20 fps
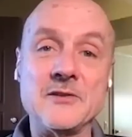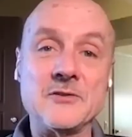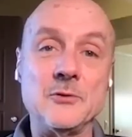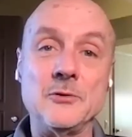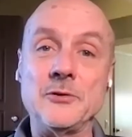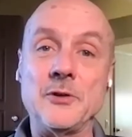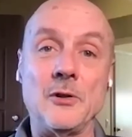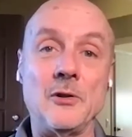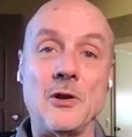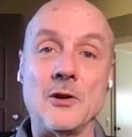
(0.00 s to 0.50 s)
school
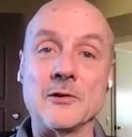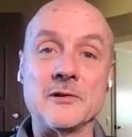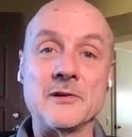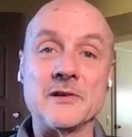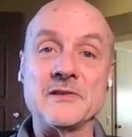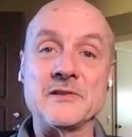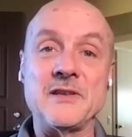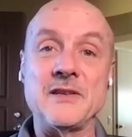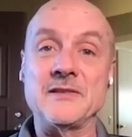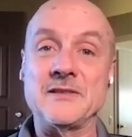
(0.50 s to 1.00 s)
no longer
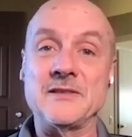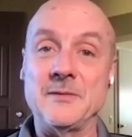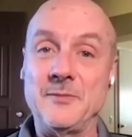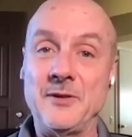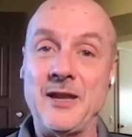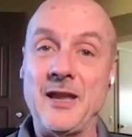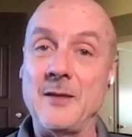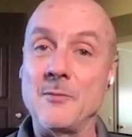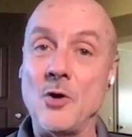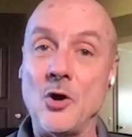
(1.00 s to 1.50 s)
exists. It
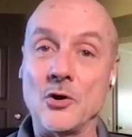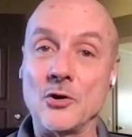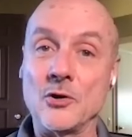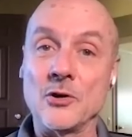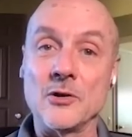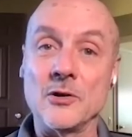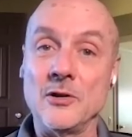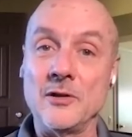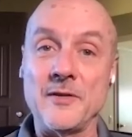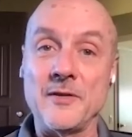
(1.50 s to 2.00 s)
became all
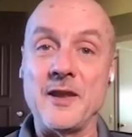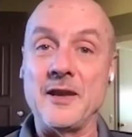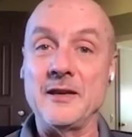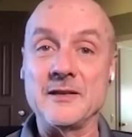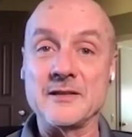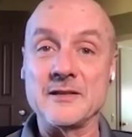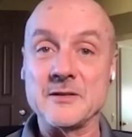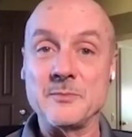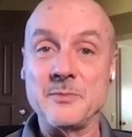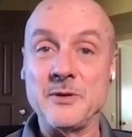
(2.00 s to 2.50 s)
girl and then it
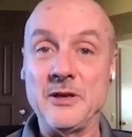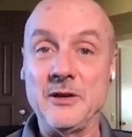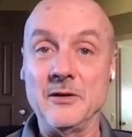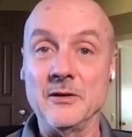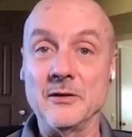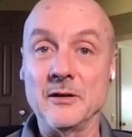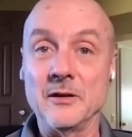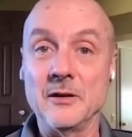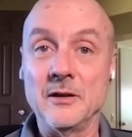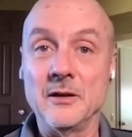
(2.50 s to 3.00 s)

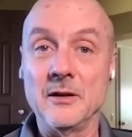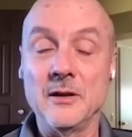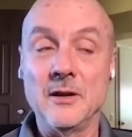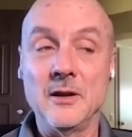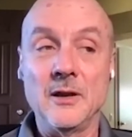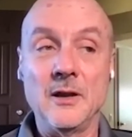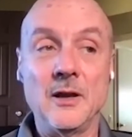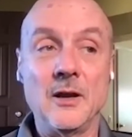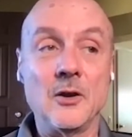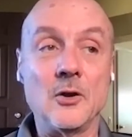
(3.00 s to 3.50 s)
disappeared.
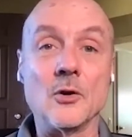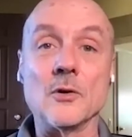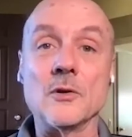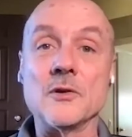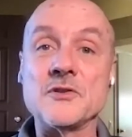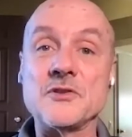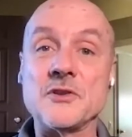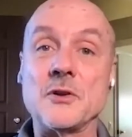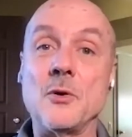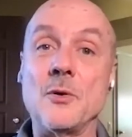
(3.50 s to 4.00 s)
Wow.
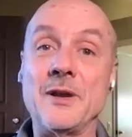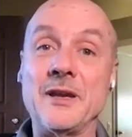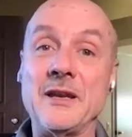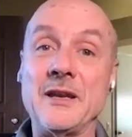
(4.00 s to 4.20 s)
Girls are going